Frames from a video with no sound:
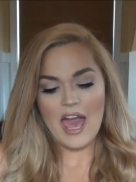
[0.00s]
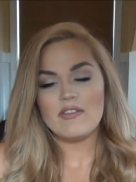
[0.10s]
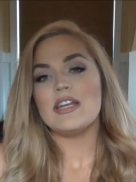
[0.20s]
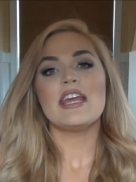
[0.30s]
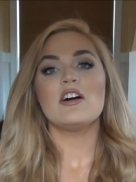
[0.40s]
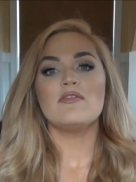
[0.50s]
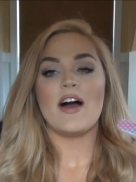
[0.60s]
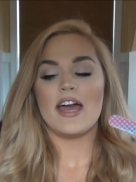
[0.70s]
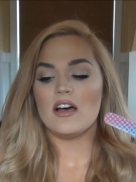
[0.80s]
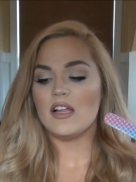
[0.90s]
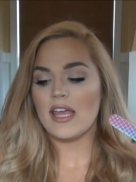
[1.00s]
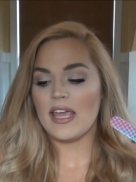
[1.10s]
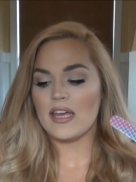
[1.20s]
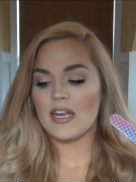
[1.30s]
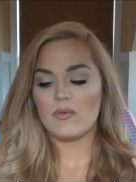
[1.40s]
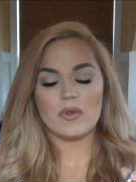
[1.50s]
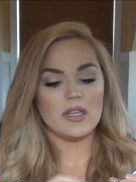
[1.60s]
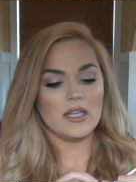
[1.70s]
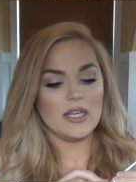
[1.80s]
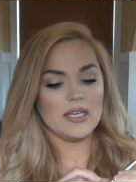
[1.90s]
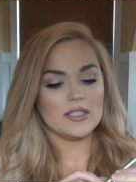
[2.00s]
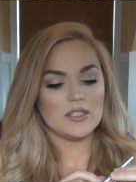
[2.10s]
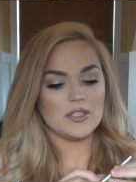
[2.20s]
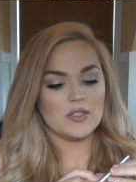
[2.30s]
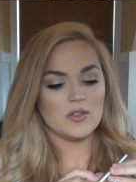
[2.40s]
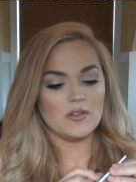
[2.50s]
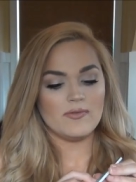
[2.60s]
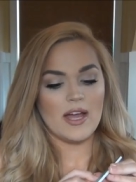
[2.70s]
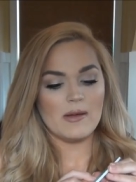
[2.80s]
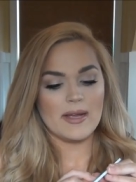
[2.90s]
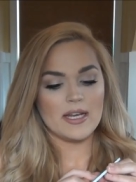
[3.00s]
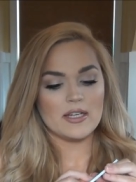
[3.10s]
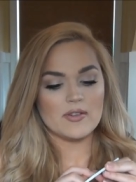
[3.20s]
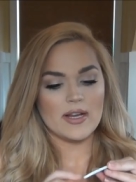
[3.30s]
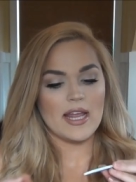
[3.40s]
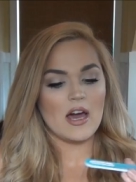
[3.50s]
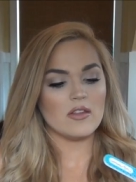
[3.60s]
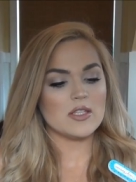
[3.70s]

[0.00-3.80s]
I have a nail file, and I really need to file my nails right now.